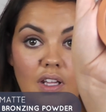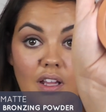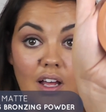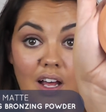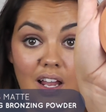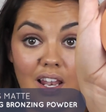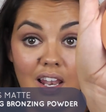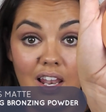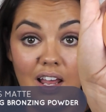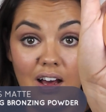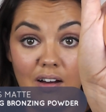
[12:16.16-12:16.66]

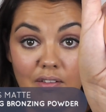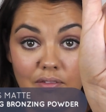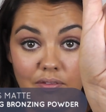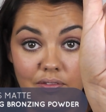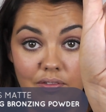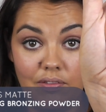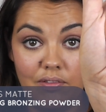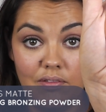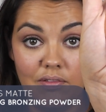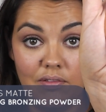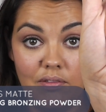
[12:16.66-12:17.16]
I
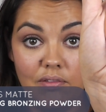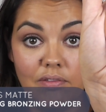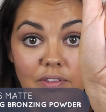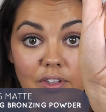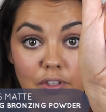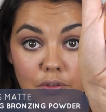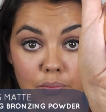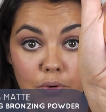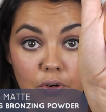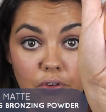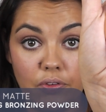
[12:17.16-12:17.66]
love
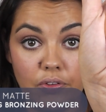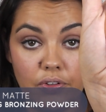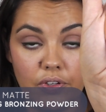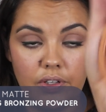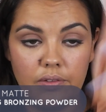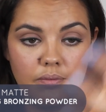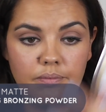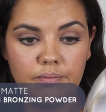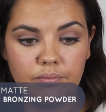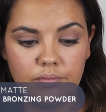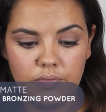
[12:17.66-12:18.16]
this
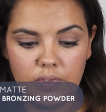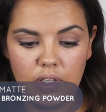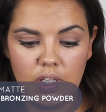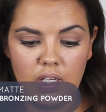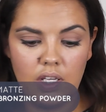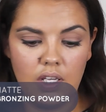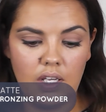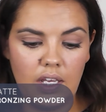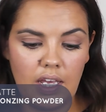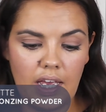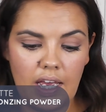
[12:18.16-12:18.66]
bronzer.
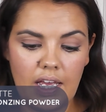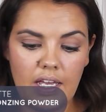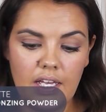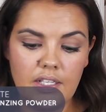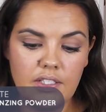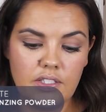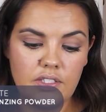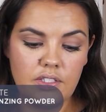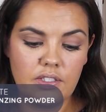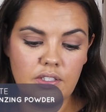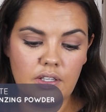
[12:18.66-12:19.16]

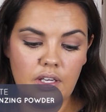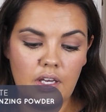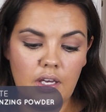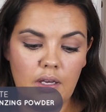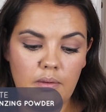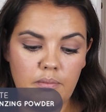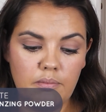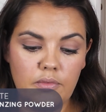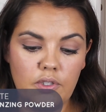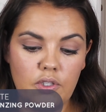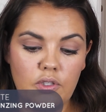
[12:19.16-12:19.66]
As
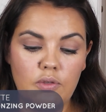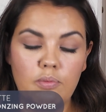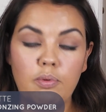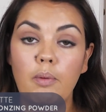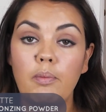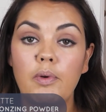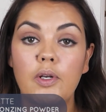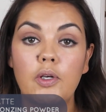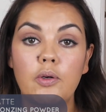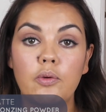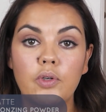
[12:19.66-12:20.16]
you
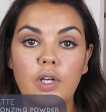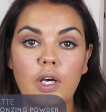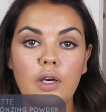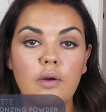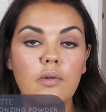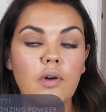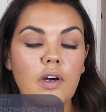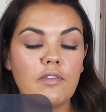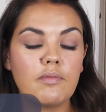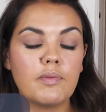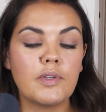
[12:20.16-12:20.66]
probably all
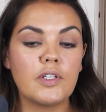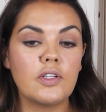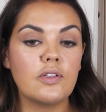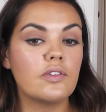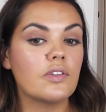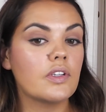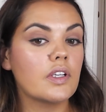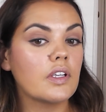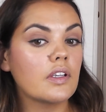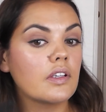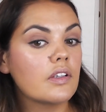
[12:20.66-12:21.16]
know, I've been
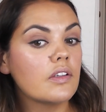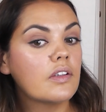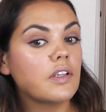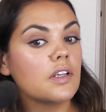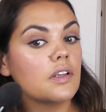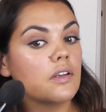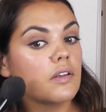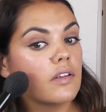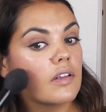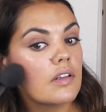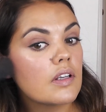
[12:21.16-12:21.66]
using it
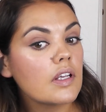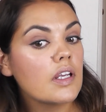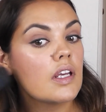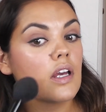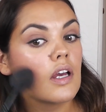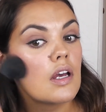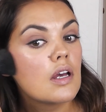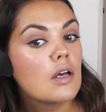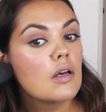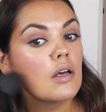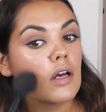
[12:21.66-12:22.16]
continuously.
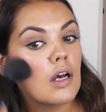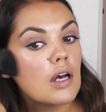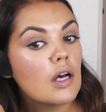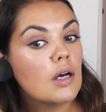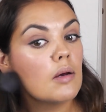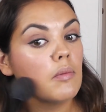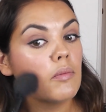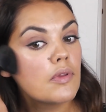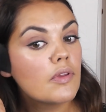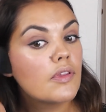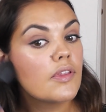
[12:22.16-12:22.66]

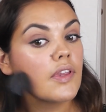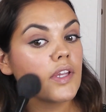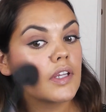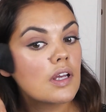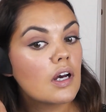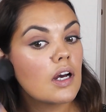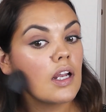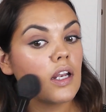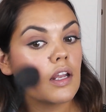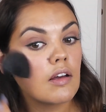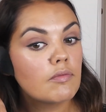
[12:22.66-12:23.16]
The thing
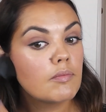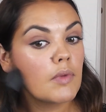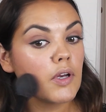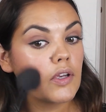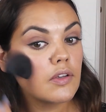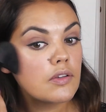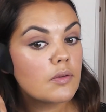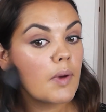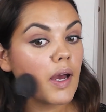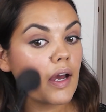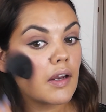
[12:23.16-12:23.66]
that I love
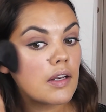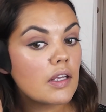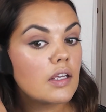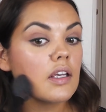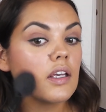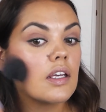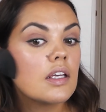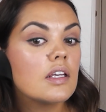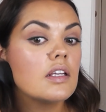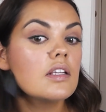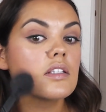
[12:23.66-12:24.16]
most about it
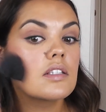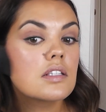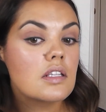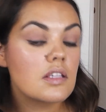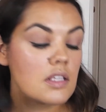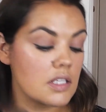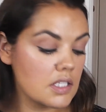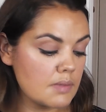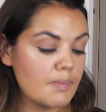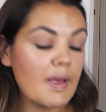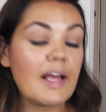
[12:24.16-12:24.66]
is
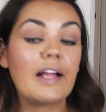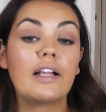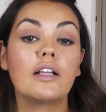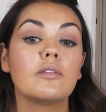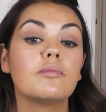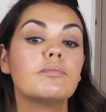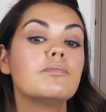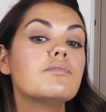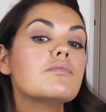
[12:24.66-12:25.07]
the smell.